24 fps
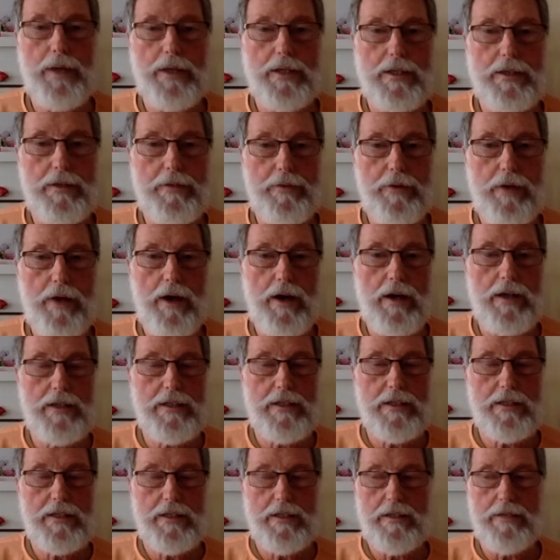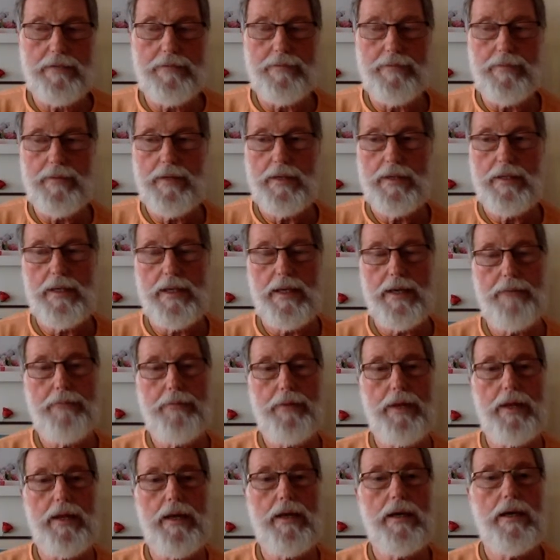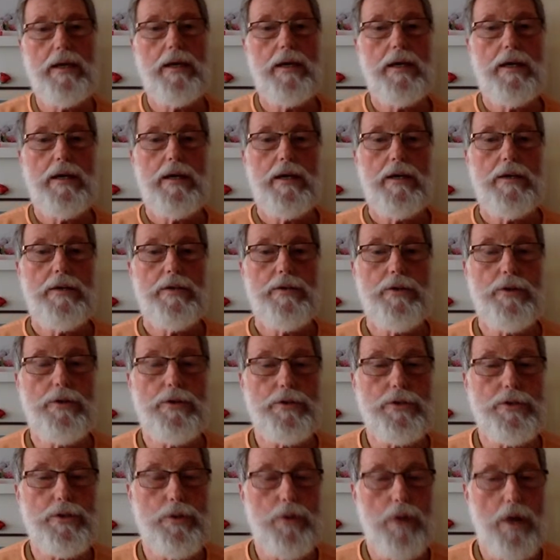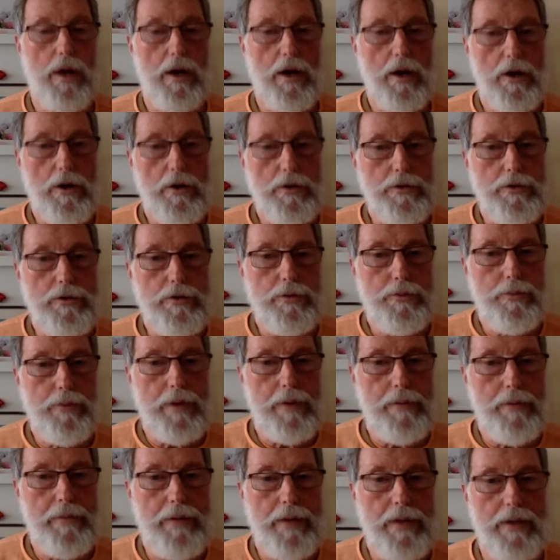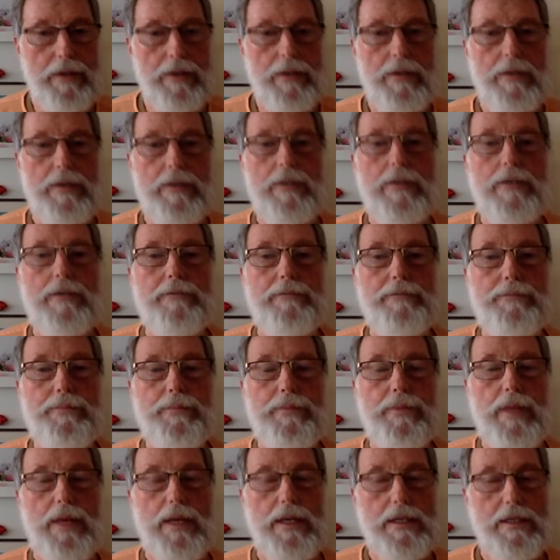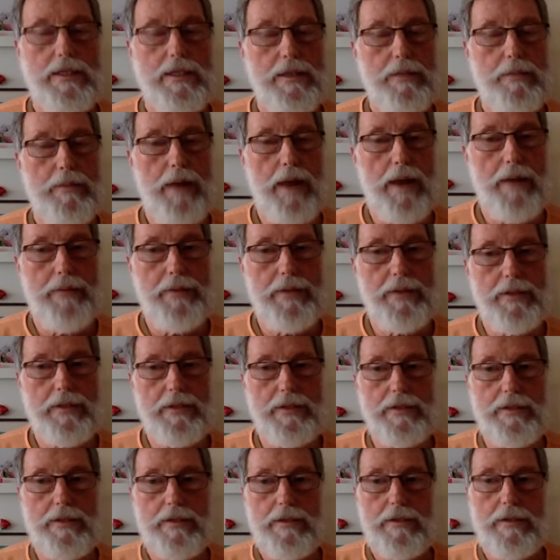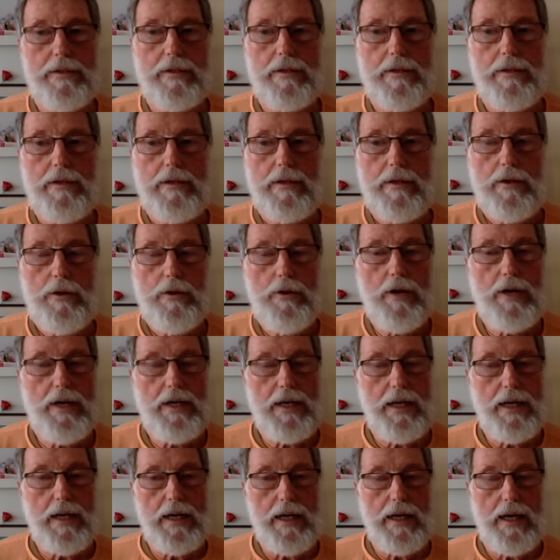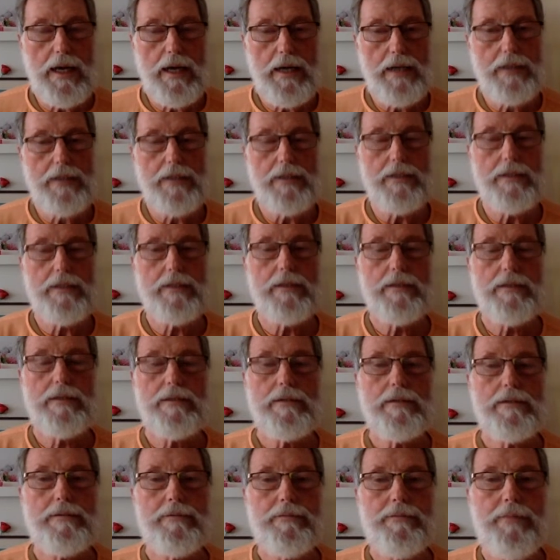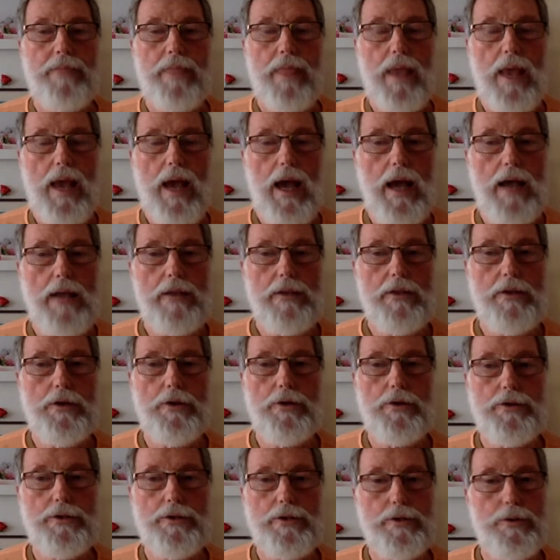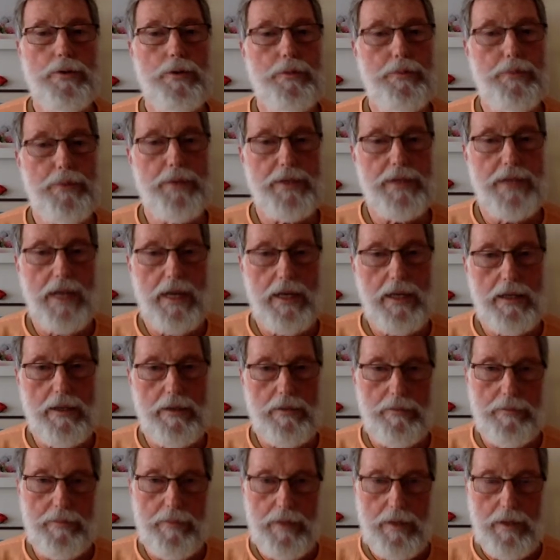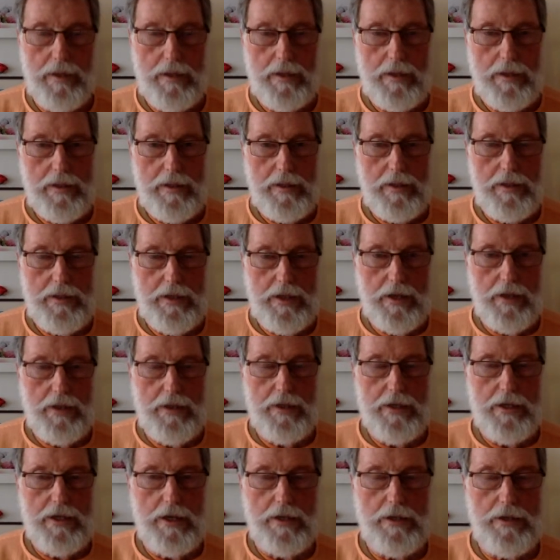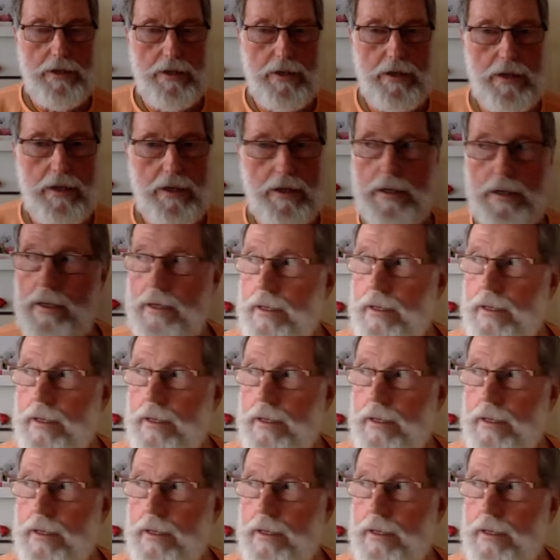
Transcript: of a caste system, namely those who are close to Brahman, that is the Brahmins, who are dedicated, and those who protect them, these are Kshatriya.